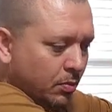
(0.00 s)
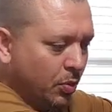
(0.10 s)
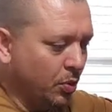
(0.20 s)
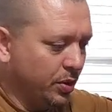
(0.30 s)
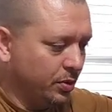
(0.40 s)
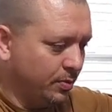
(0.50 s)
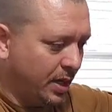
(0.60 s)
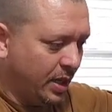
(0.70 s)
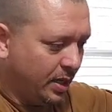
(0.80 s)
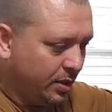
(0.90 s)
boil
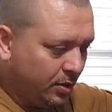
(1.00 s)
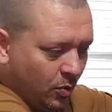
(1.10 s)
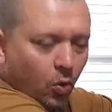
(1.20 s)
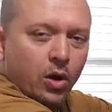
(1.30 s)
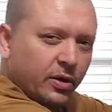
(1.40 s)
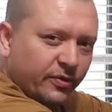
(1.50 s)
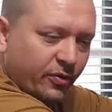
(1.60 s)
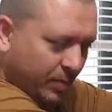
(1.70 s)
my water for